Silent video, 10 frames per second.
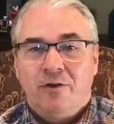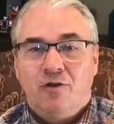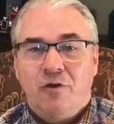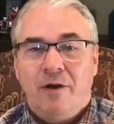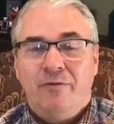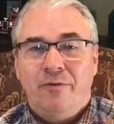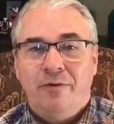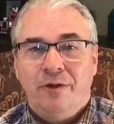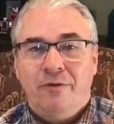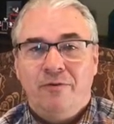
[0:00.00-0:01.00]

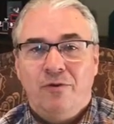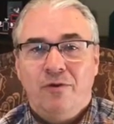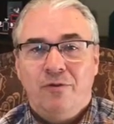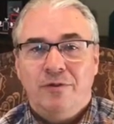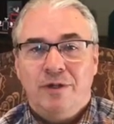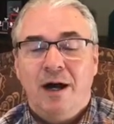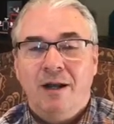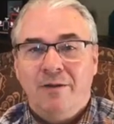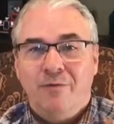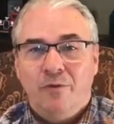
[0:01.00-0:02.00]
truffle-infused
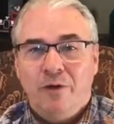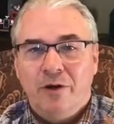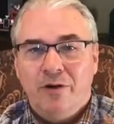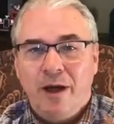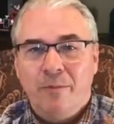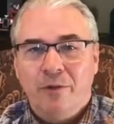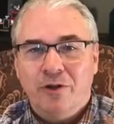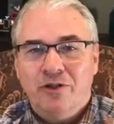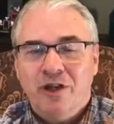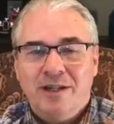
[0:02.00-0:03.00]
olive oil and
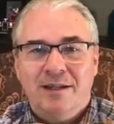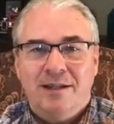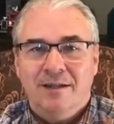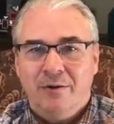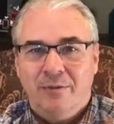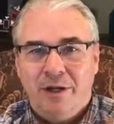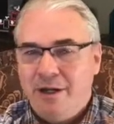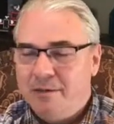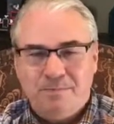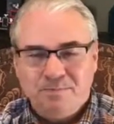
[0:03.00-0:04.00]
put just a little bit
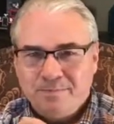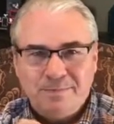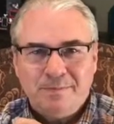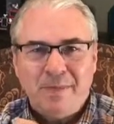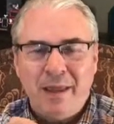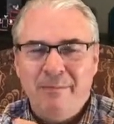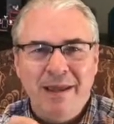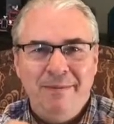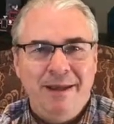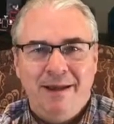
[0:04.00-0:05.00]
in,
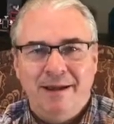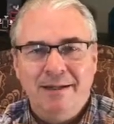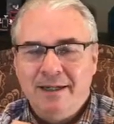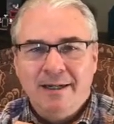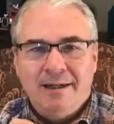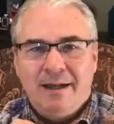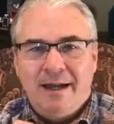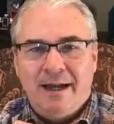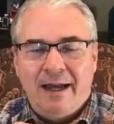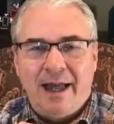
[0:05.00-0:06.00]
maybe a
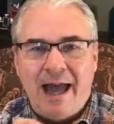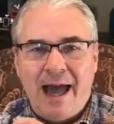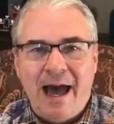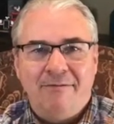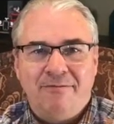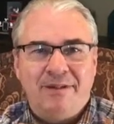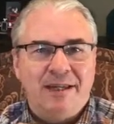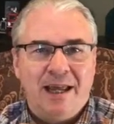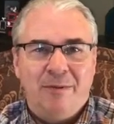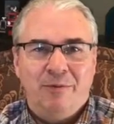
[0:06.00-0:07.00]
half a
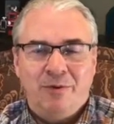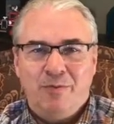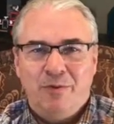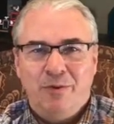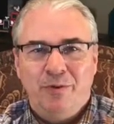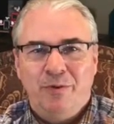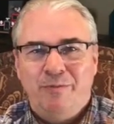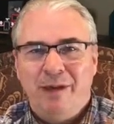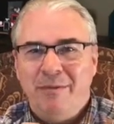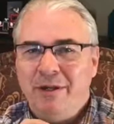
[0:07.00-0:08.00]

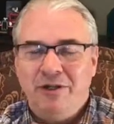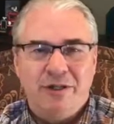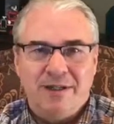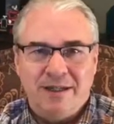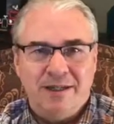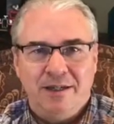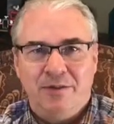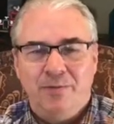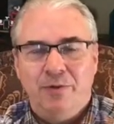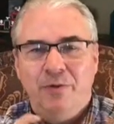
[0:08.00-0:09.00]
tablespoon, maybe just a
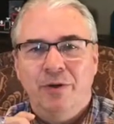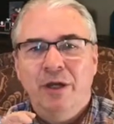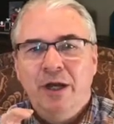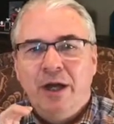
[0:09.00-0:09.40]
teaspoon,